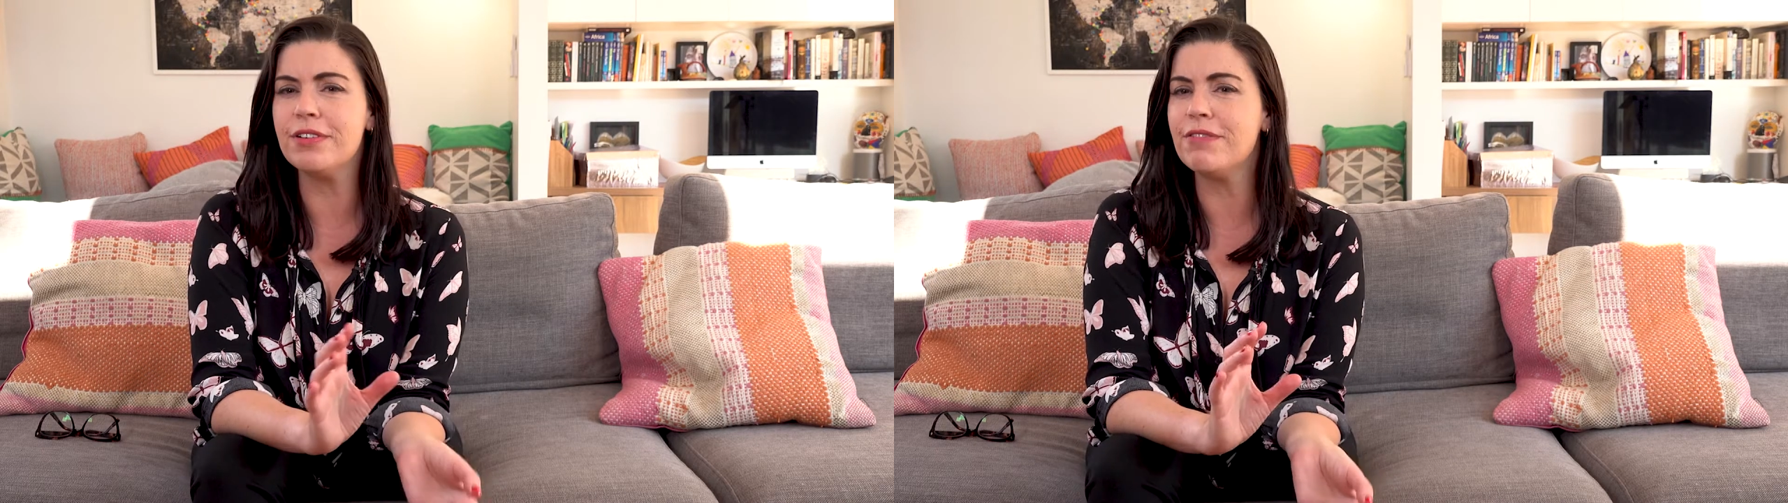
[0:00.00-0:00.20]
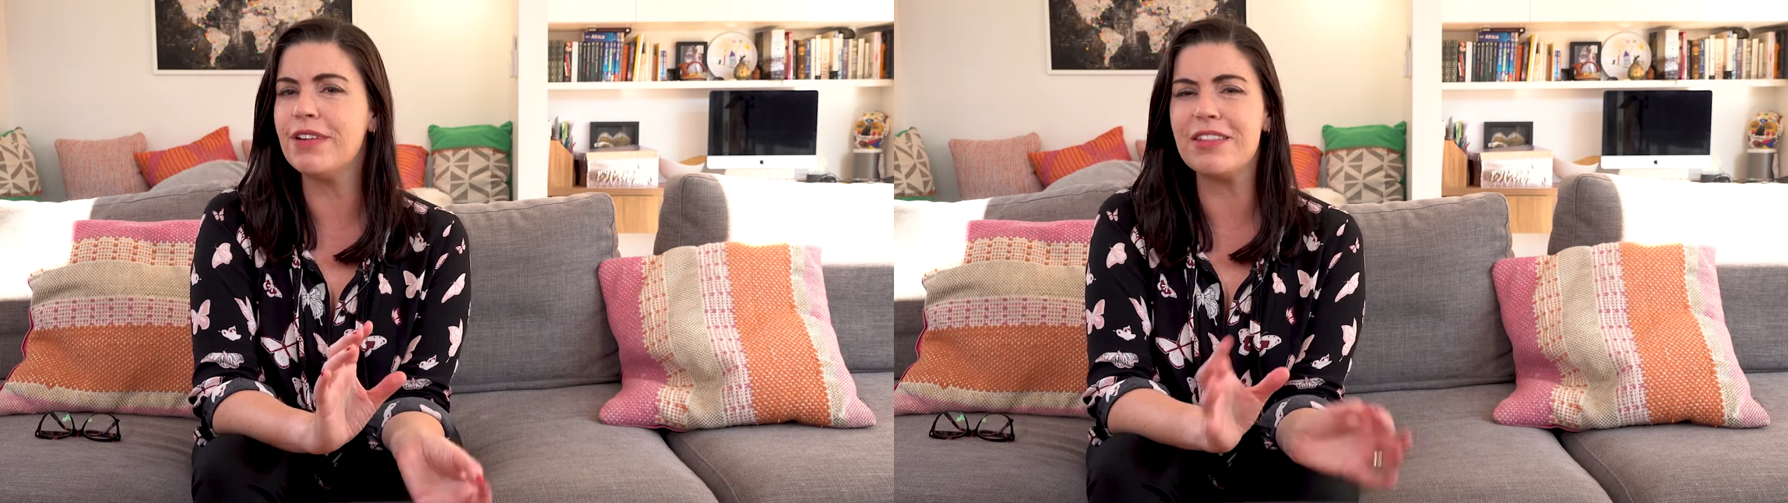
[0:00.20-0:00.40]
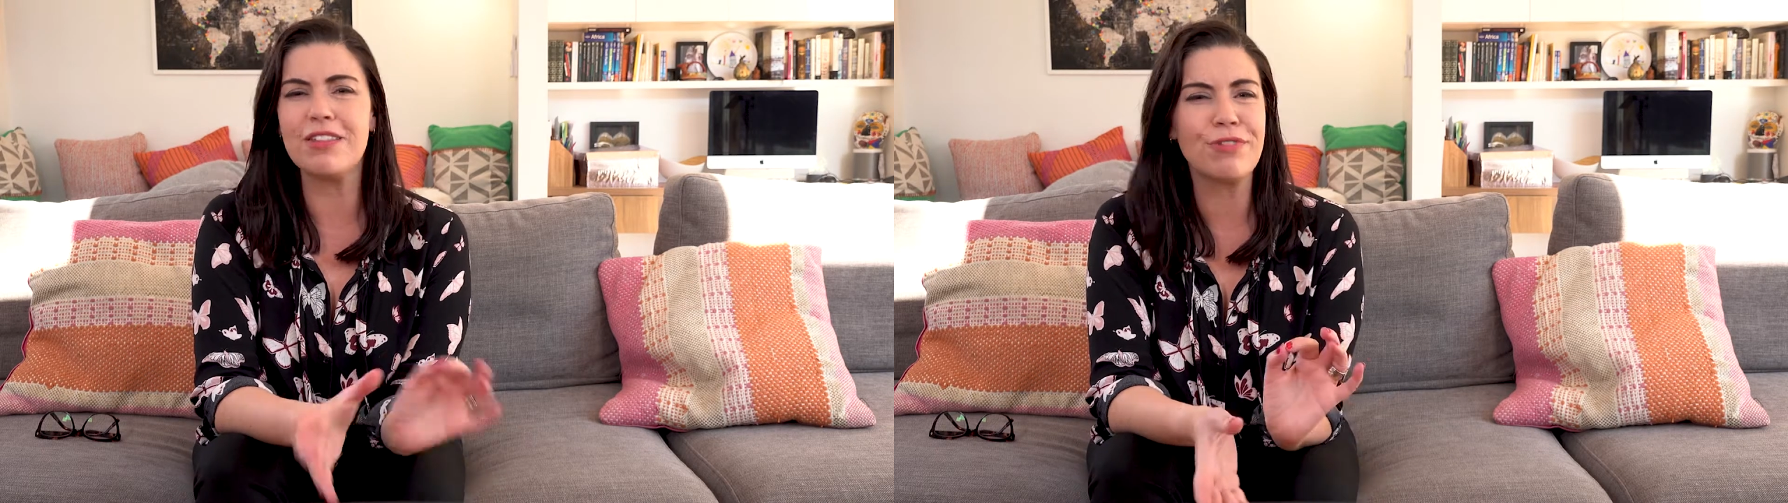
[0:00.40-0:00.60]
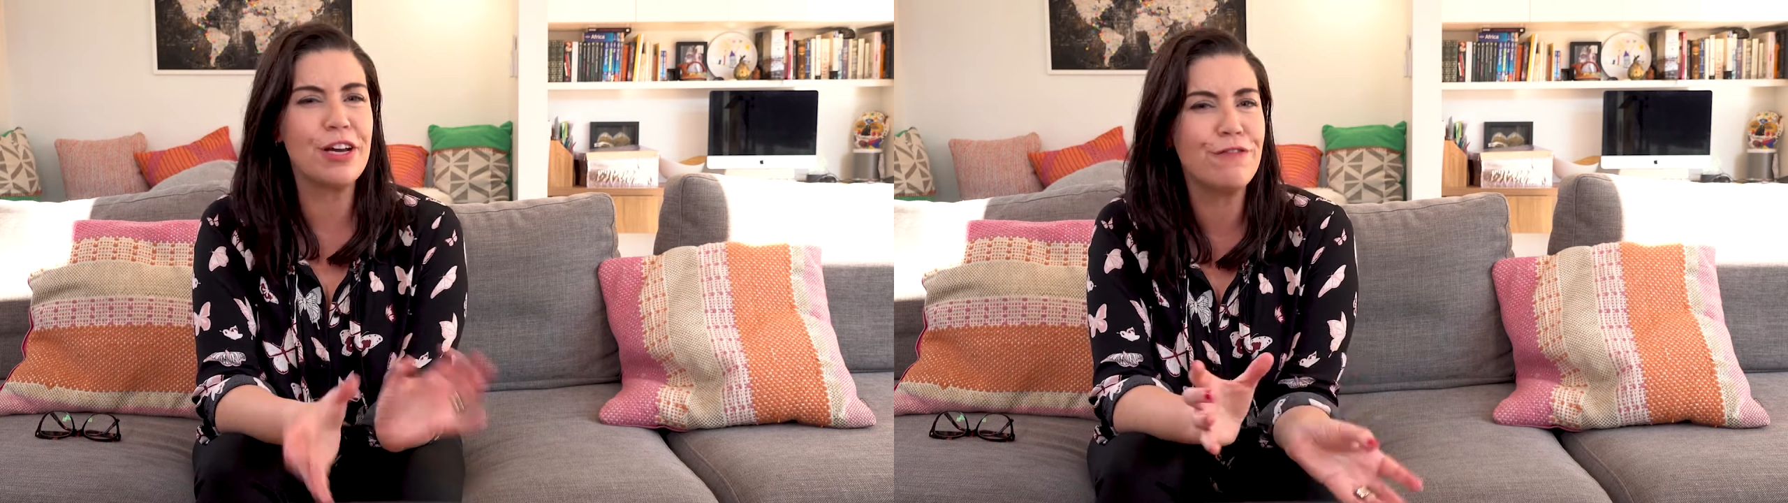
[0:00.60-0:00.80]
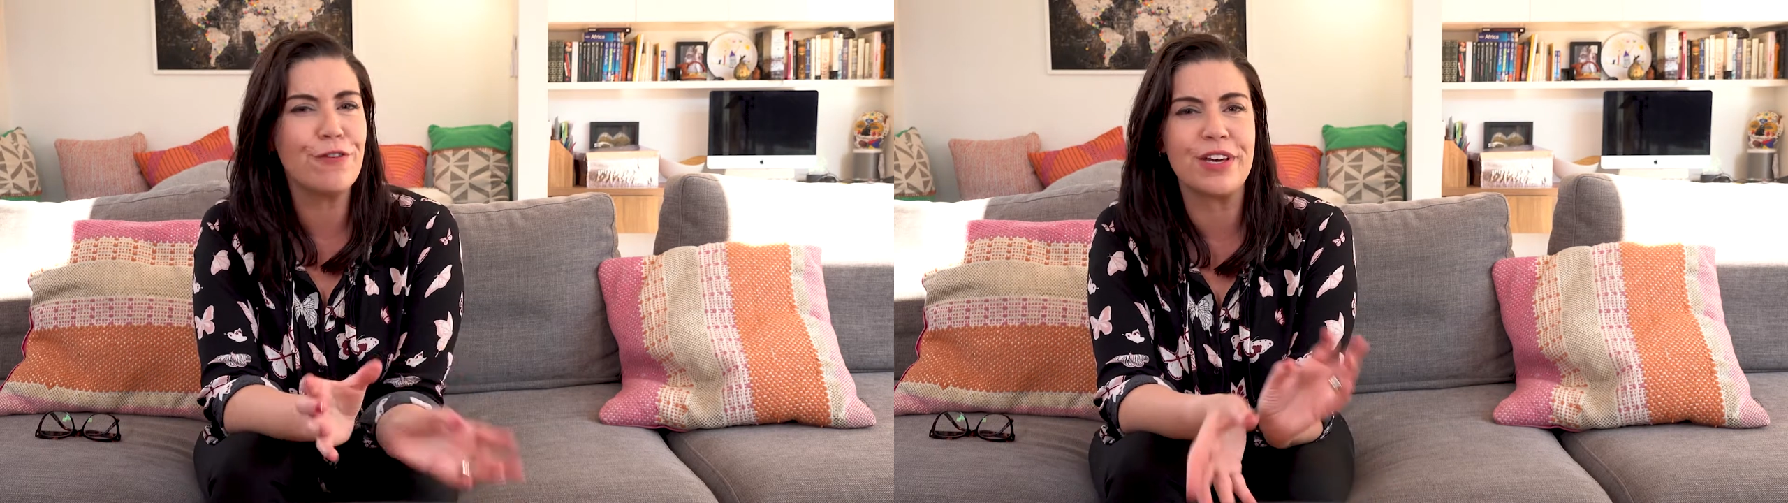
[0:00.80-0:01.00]
around 3
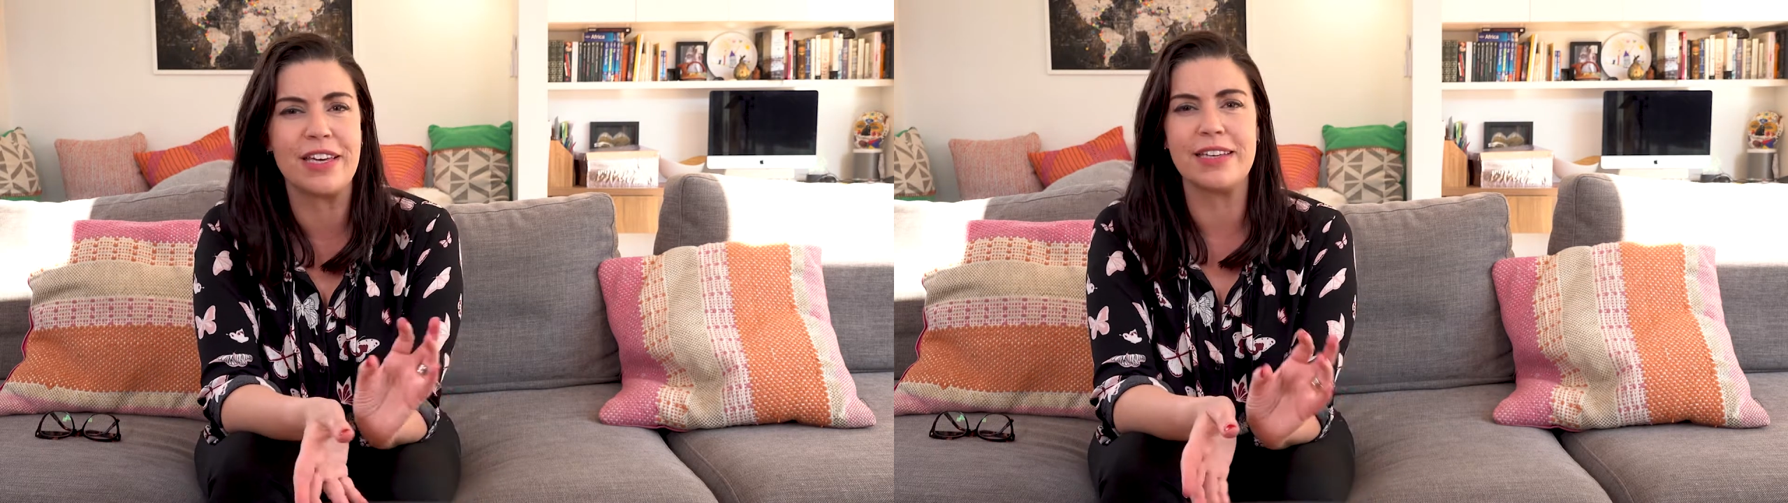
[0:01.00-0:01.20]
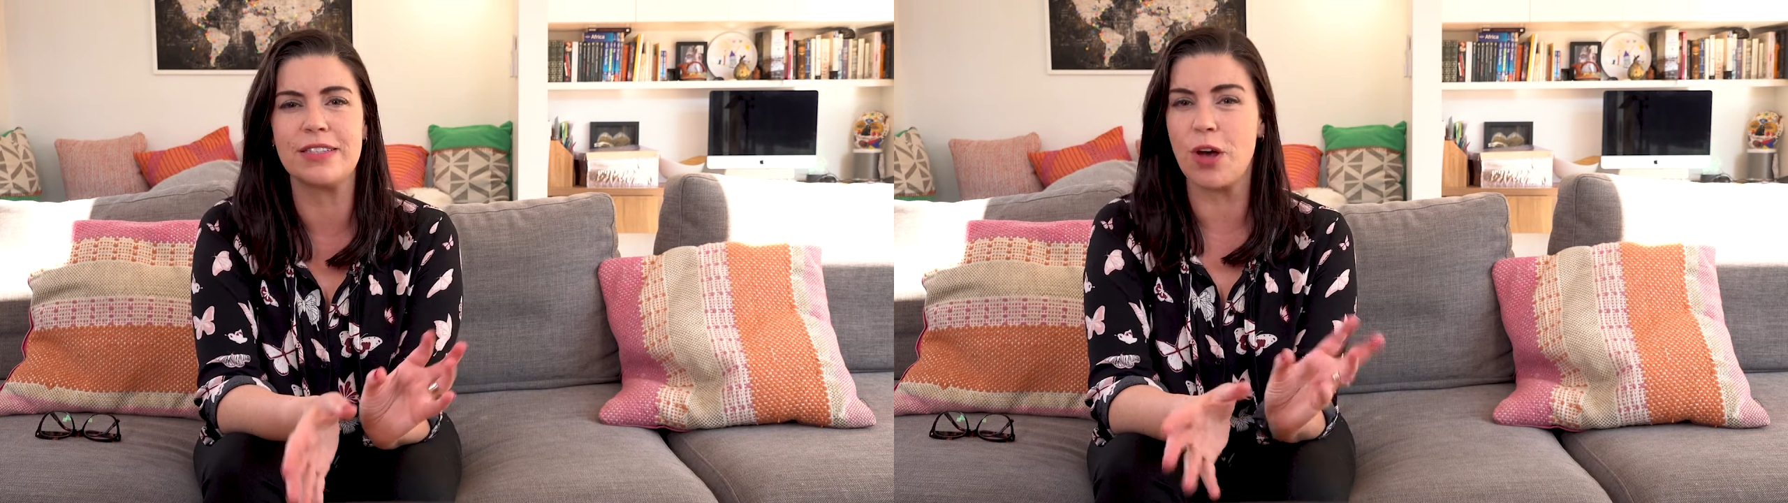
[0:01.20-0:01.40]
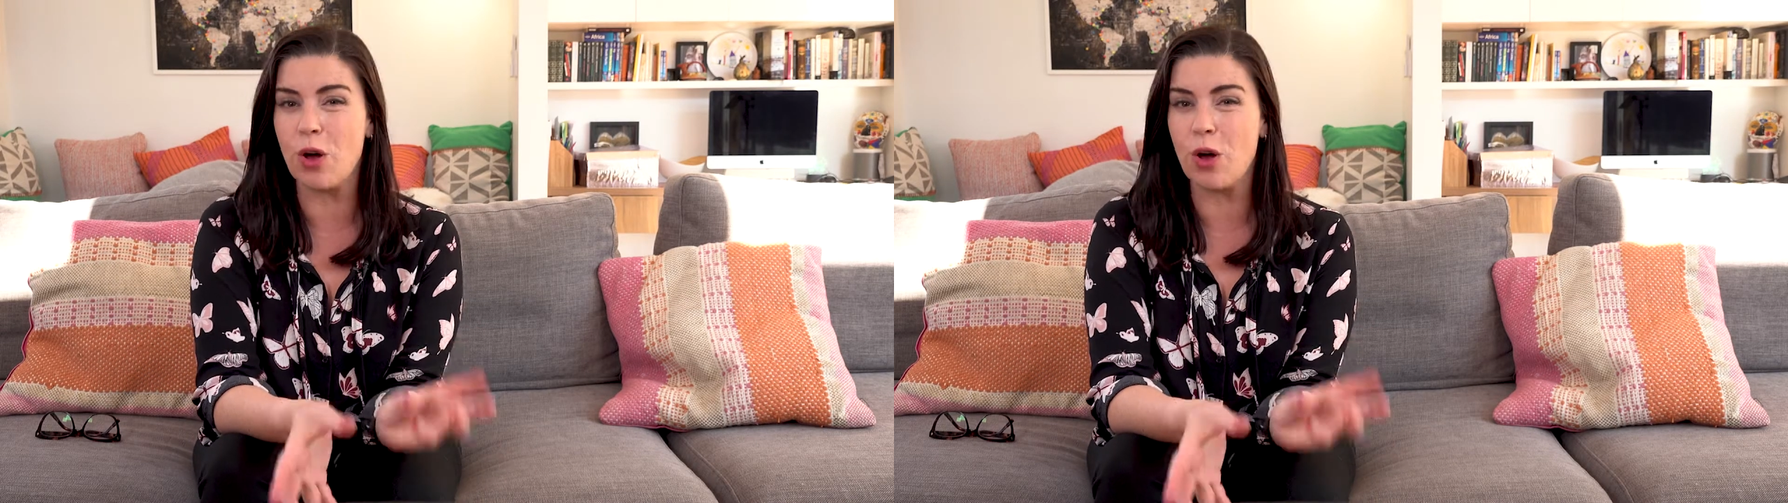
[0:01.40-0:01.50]
to 4 years,